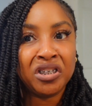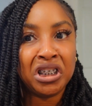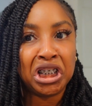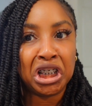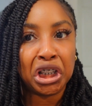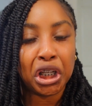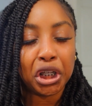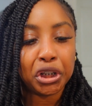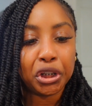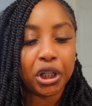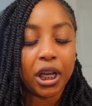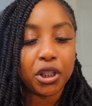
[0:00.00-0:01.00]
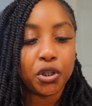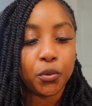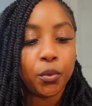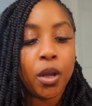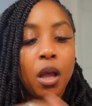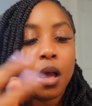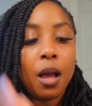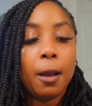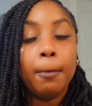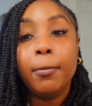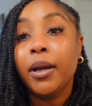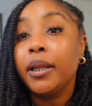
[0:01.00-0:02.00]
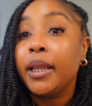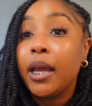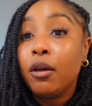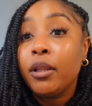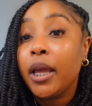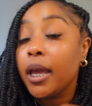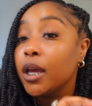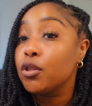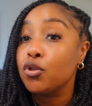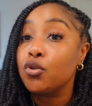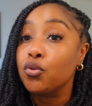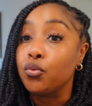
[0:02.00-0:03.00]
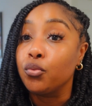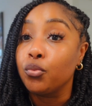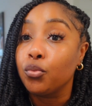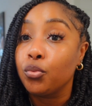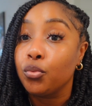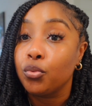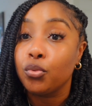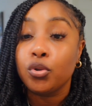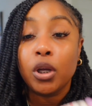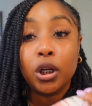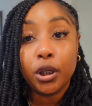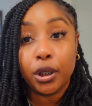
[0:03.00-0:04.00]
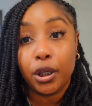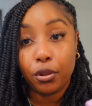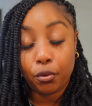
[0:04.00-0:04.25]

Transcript: yeah, I should have got two, but they only had two, so I couldn't get